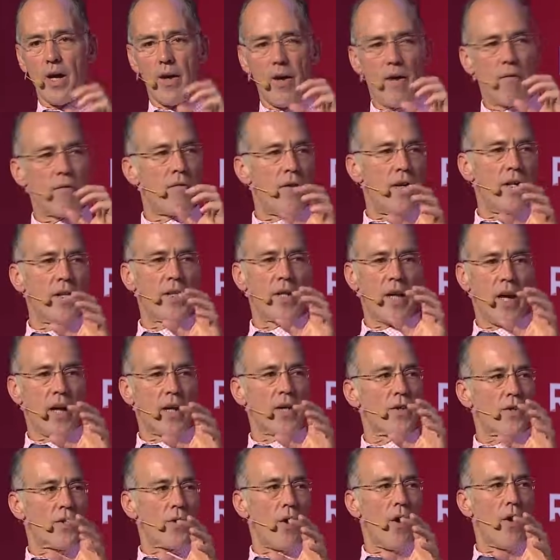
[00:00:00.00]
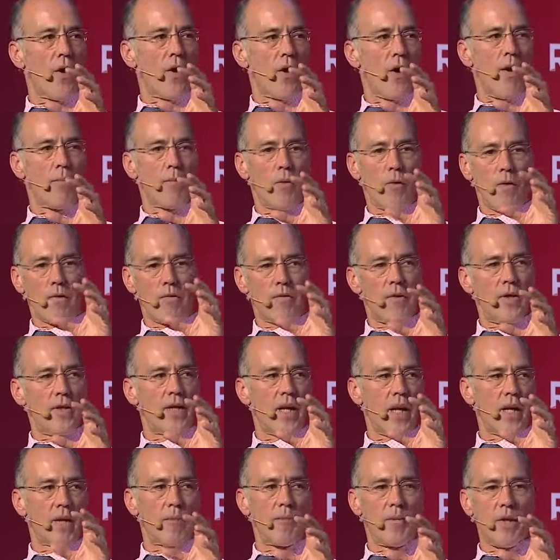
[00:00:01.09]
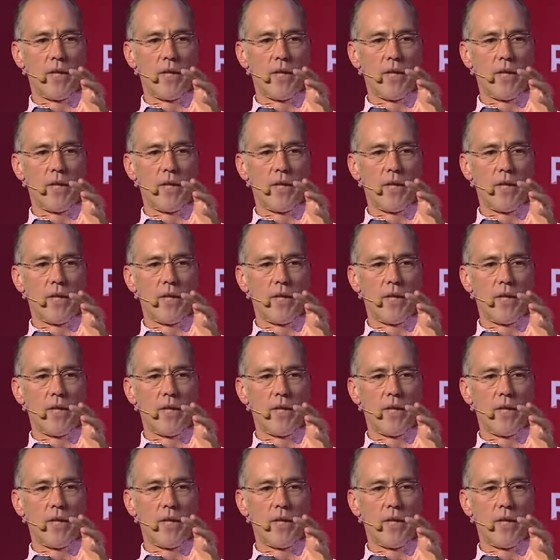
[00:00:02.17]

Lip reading: a fintech startup or a fintech